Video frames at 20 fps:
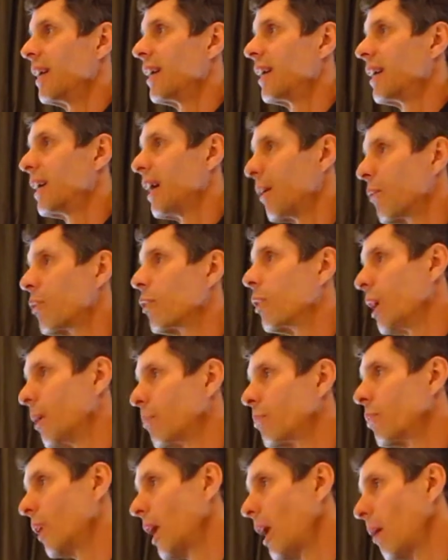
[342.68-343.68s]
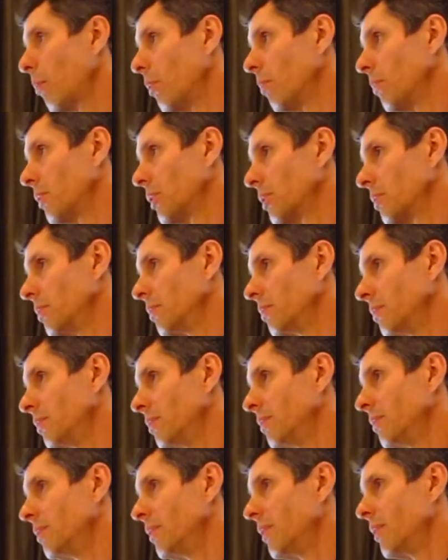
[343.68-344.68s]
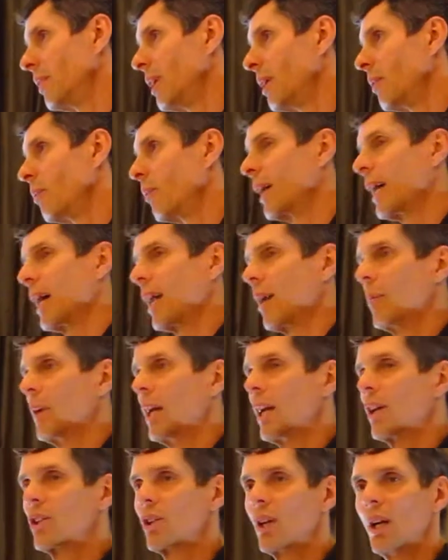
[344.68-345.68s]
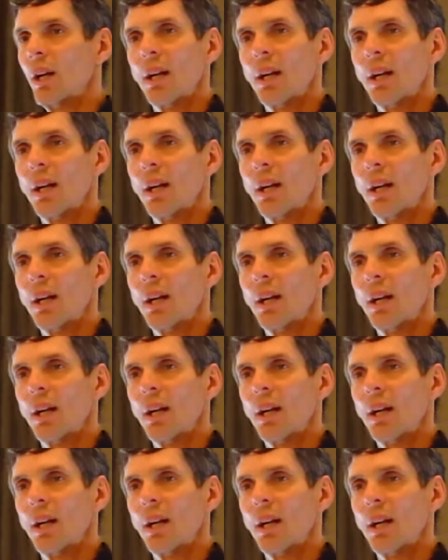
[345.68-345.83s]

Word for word: cover up problems. We got to make,